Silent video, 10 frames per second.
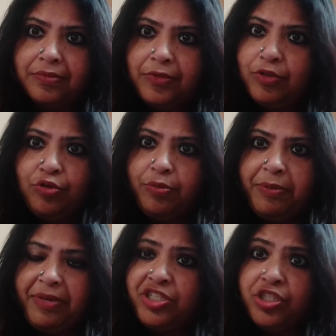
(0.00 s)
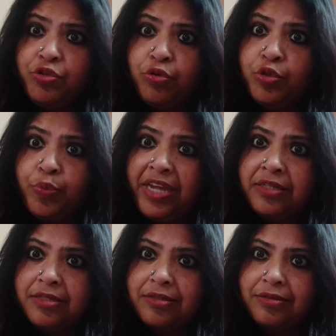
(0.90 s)
You couldn't be patient? You couldn't
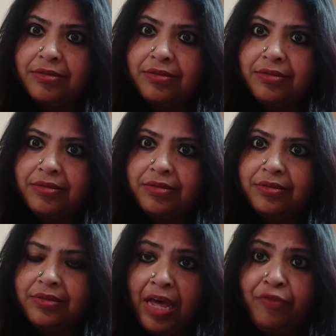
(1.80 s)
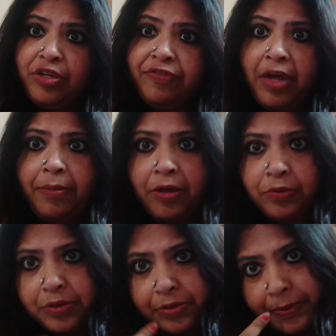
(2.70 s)
wait? I would have come
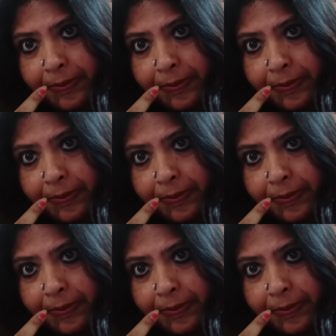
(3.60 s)
out.